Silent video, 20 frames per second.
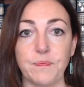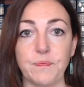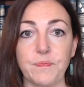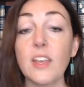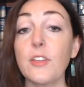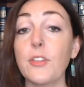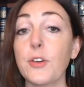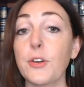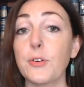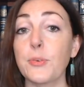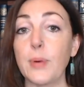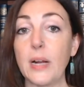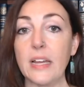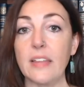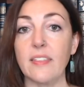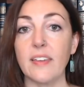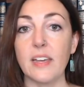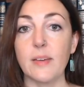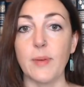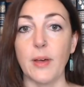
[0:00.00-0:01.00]
The great
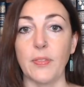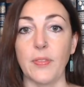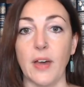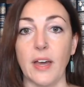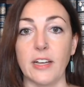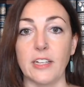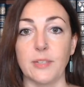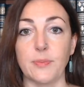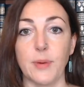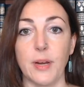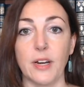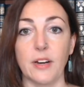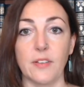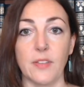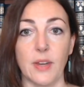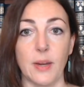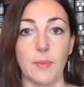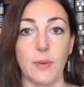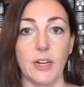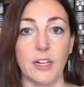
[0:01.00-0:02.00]
thing about the icebreaker that
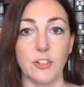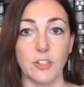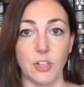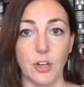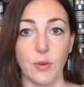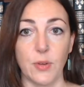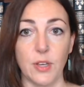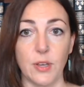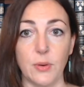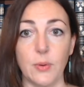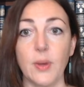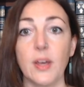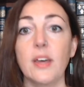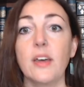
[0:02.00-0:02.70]
I'm going to show you